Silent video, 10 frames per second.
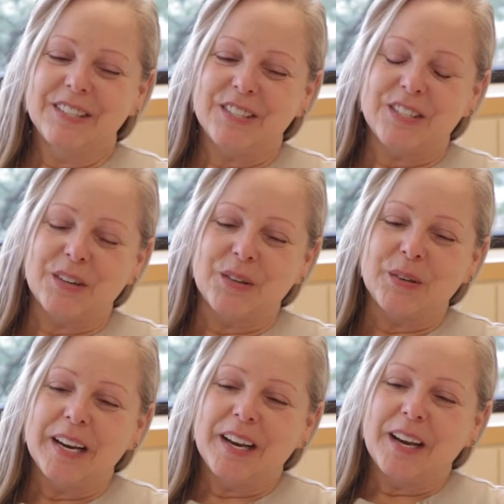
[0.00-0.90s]

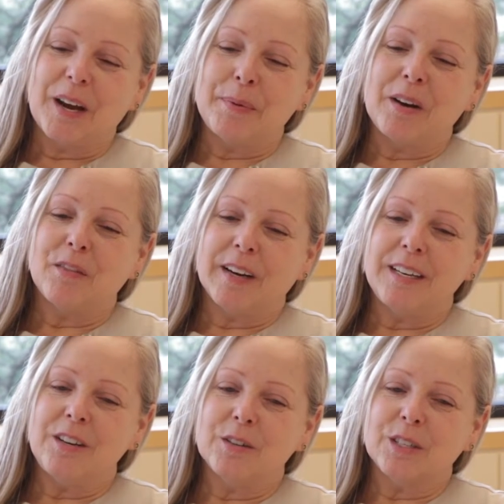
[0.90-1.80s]
So about
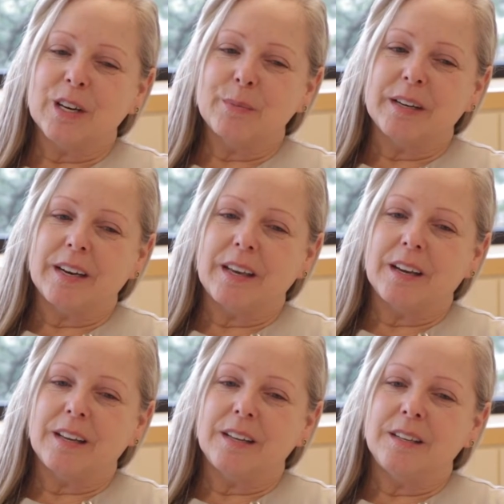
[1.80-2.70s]
finding your Dharma,
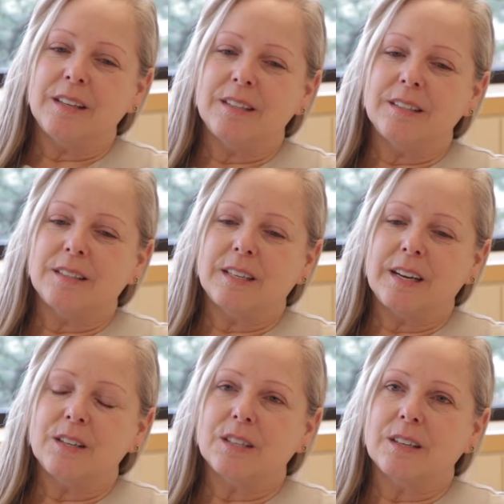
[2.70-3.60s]
in
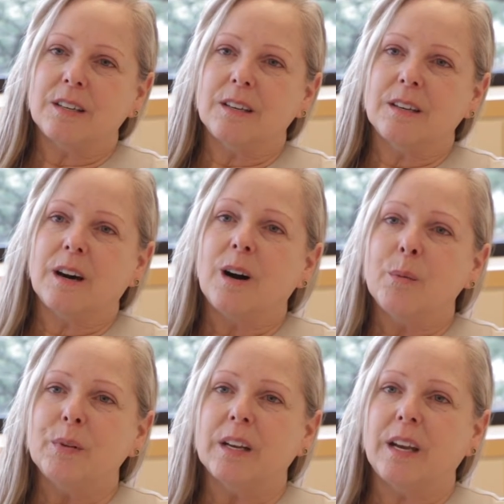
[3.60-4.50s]
today's
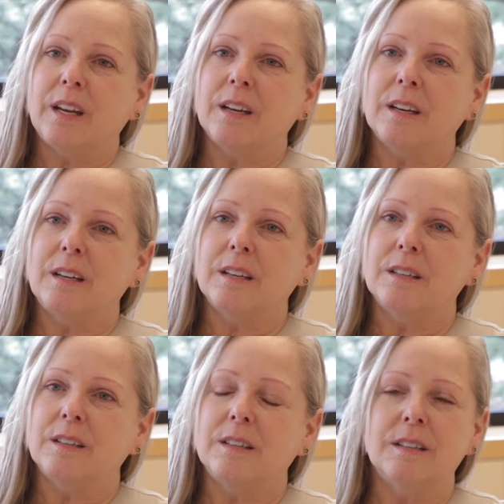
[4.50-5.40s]

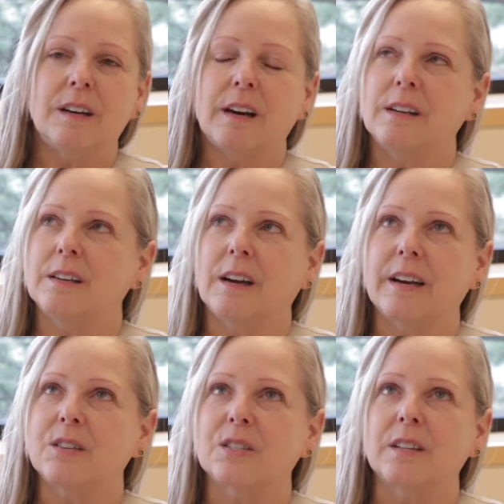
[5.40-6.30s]
complicated,
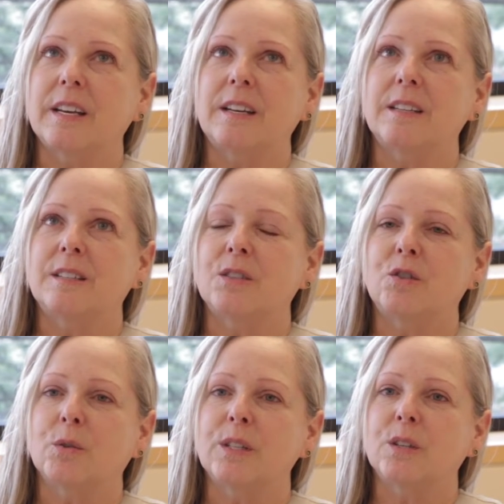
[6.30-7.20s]
isolated,
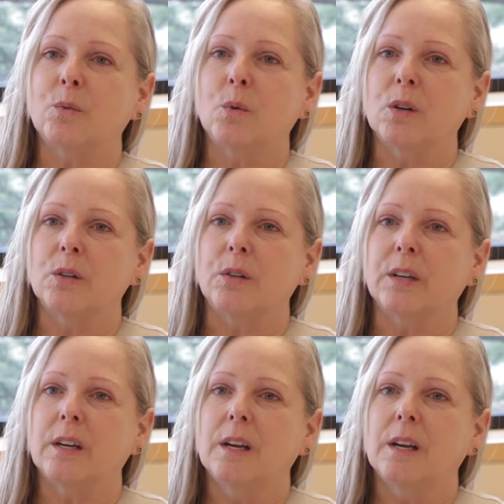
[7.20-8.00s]
disjointed world,